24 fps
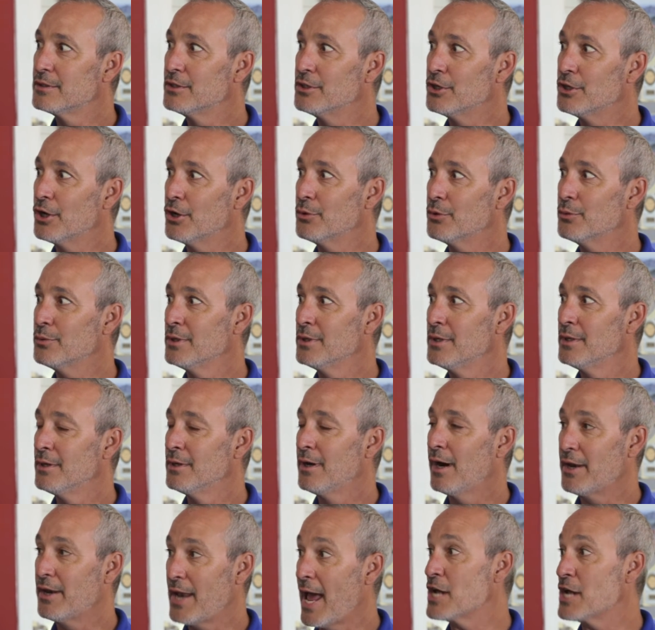
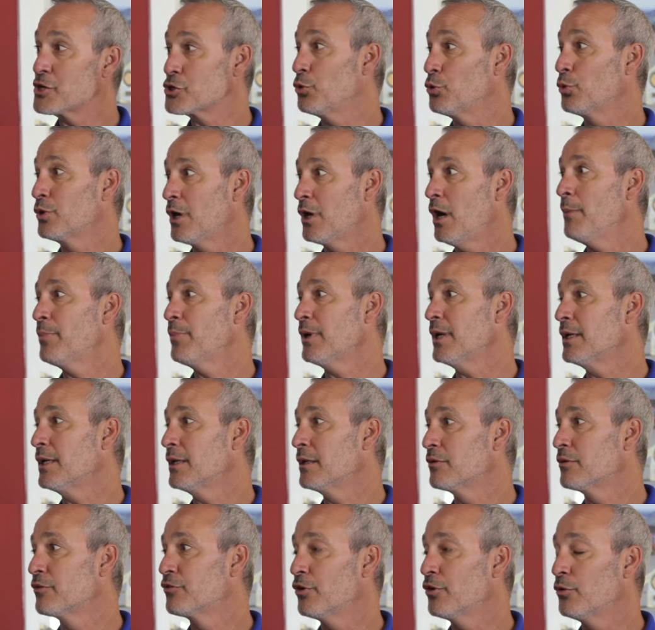a national company.
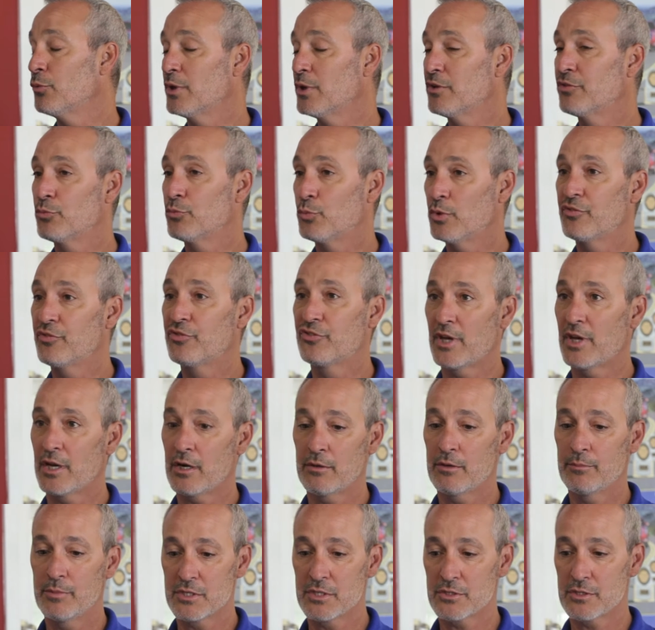And so we've set
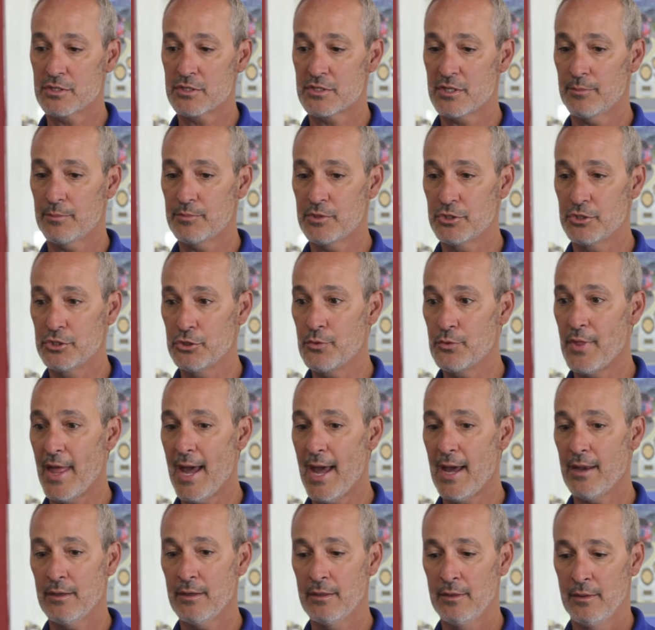our business up to do
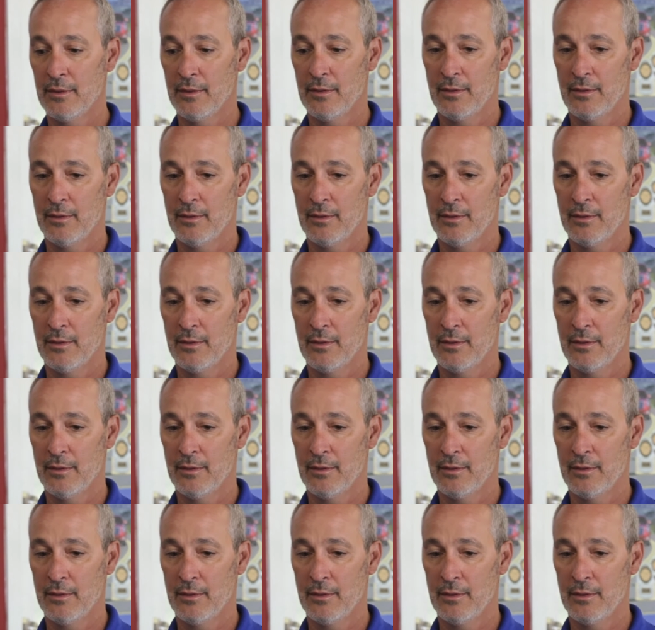that.